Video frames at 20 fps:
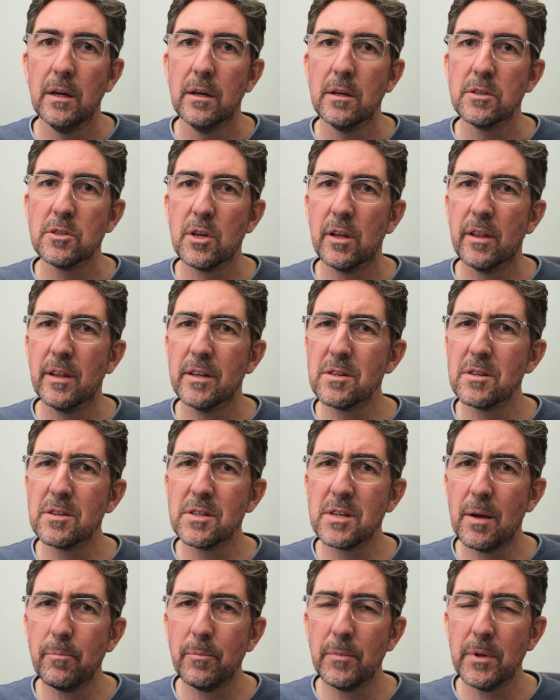So this is
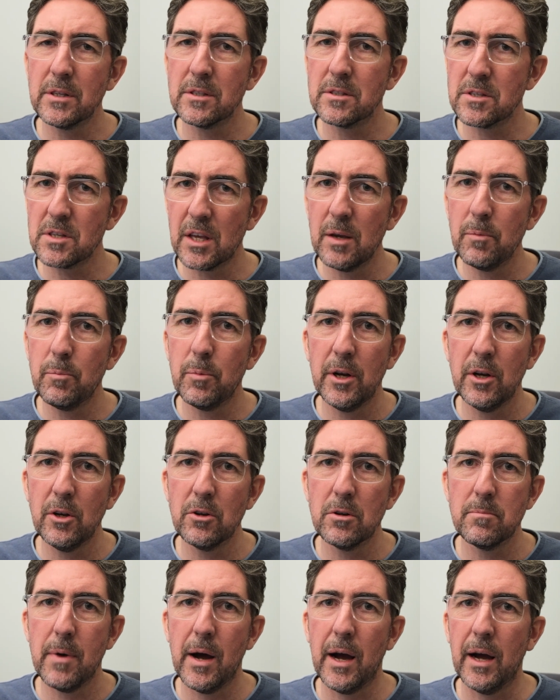something, just keep it in
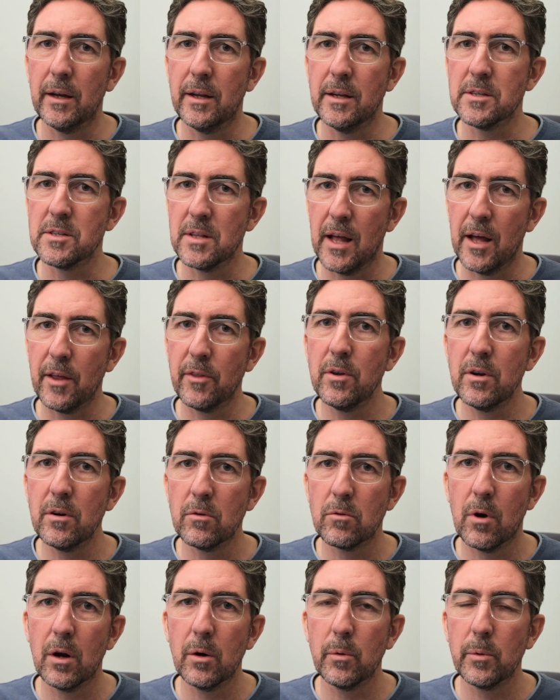your mind. There's nothing
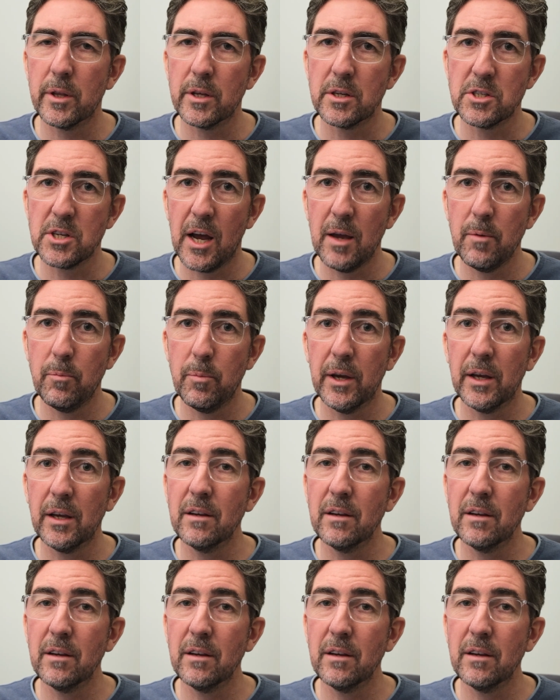wrong with a JPEG.